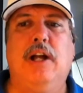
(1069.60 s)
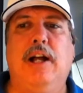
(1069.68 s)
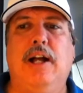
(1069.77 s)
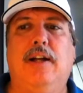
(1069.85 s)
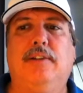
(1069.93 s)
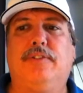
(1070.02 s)

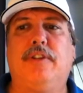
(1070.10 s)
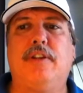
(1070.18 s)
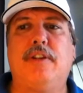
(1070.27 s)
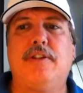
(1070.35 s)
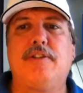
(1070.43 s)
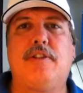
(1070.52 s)
I
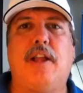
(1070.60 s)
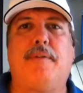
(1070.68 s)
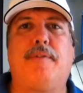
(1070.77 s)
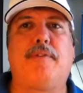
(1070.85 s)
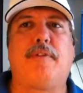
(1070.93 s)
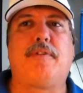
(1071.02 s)

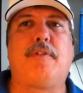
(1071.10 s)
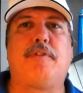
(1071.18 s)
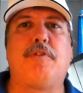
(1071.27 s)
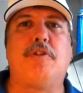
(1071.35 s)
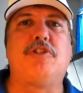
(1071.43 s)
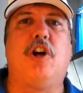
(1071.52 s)

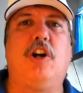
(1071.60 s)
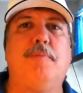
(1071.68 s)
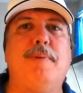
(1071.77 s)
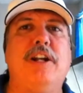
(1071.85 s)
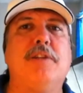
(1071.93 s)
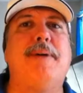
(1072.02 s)
want to talk a
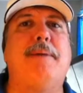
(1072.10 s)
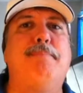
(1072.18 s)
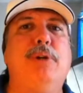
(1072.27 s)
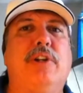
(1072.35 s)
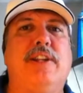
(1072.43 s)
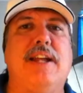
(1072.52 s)
minute about
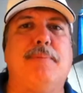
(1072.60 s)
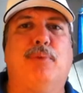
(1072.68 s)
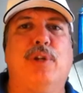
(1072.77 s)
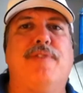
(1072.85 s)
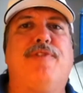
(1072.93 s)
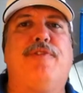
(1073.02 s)
building that
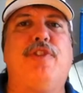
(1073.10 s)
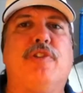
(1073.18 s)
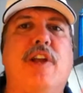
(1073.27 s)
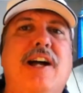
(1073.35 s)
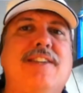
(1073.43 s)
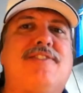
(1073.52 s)
belief. If you're
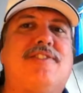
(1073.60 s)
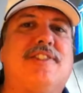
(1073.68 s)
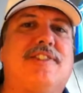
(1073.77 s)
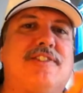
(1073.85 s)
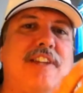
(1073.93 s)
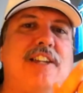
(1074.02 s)
not
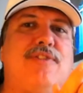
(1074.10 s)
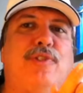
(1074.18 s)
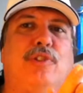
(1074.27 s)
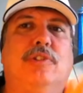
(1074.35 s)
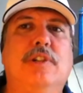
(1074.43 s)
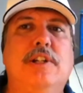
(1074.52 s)

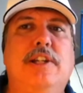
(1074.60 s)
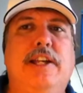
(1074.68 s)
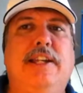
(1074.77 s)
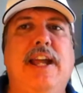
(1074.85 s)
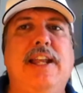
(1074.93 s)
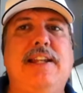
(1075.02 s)
successful
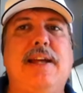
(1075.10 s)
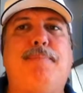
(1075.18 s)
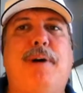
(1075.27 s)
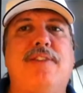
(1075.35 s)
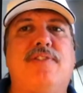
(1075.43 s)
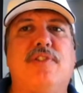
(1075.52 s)
in getting that
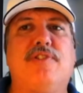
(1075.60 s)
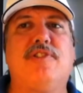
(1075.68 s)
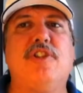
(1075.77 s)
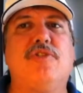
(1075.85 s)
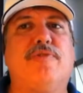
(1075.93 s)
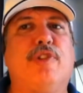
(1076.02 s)
positive
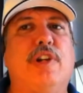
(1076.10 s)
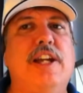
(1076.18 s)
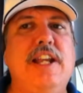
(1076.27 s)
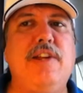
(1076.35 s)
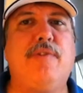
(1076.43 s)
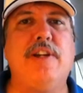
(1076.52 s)
decision for
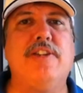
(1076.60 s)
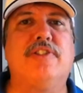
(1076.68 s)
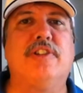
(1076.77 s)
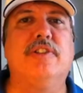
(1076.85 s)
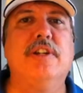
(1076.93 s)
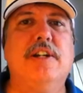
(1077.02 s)
any
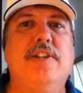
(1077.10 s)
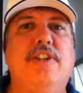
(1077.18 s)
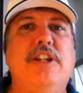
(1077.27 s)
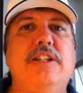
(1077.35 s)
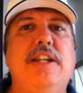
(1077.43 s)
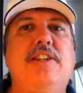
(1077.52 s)
reason,
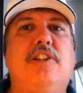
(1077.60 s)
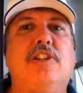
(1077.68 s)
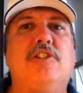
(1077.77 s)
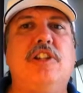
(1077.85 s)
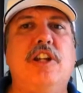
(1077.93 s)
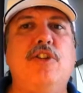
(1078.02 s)
then you need to
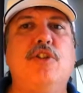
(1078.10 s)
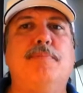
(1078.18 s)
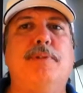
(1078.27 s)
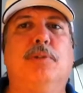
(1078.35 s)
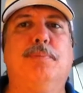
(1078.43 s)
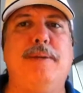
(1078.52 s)
continue to
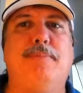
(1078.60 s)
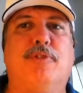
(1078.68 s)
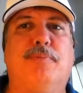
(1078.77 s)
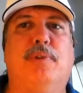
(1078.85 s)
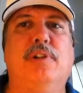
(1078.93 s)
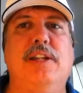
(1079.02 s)
build people's
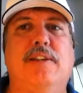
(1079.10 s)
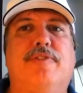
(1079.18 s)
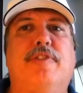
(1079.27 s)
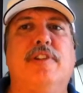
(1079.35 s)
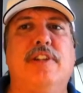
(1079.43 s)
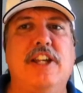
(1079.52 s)

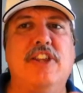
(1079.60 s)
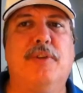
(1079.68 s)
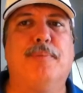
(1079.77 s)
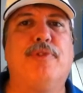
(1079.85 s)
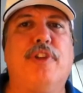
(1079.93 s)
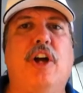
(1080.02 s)
belief in
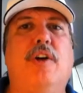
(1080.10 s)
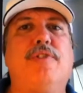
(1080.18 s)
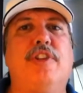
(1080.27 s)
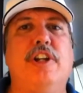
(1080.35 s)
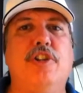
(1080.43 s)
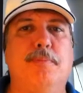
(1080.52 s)

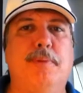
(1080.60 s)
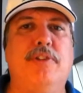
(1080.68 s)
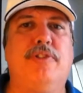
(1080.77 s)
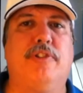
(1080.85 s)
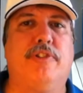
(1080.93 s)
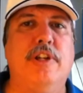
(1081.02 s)
themselves and in your
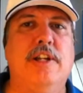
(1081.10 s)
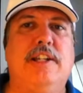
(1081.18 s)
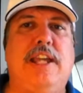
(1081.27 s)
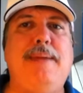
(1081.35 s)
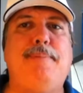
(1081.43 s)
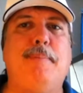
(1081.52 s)
business.
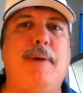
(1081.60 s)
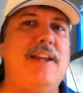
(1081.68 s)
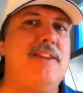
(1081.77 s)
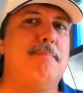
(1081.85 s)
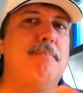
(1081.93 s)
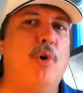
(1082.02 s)
Keep in
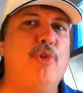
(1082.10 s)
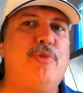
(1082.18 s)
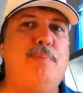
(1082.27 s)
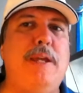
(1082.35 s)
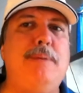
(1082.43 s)
mind that most